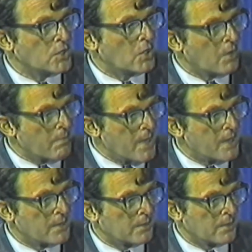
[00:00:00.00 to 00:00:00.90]
So
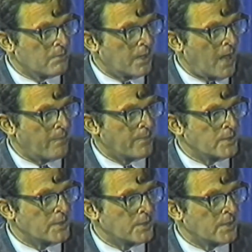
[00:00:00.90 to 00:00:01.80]
immediately, what
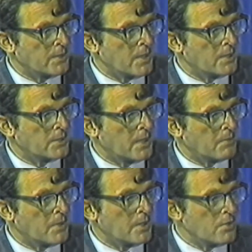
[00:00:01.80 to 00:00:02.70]
happens is
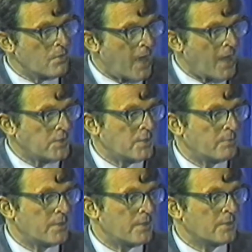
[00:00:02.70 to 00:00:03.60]
that when a new hazard
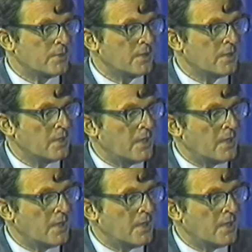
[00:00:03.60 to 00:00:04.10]
appears,